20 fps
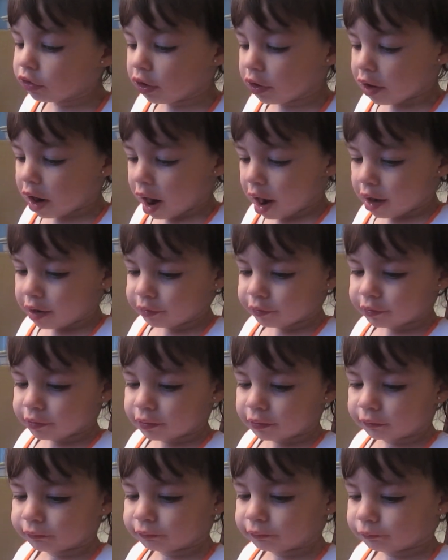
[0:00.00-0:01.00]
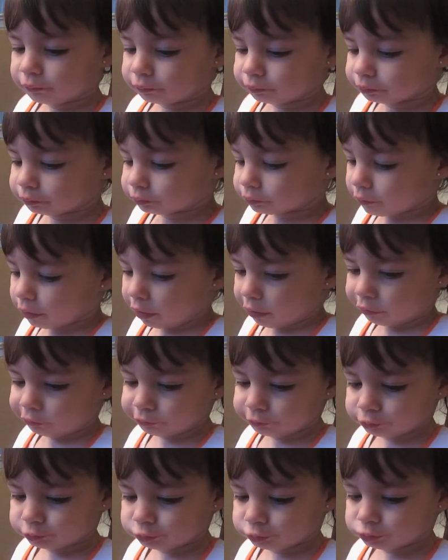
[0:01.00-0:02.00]
Juice, good girl. Can you say
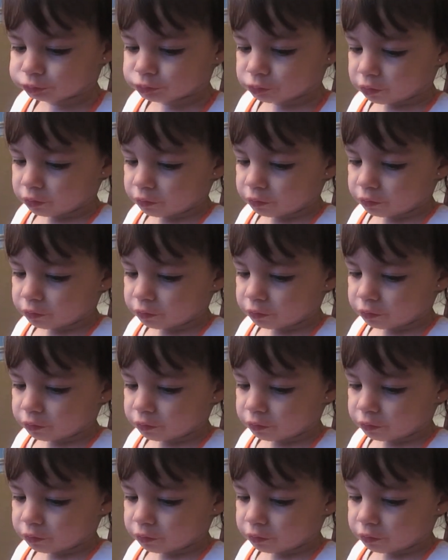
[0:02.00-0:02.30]
water?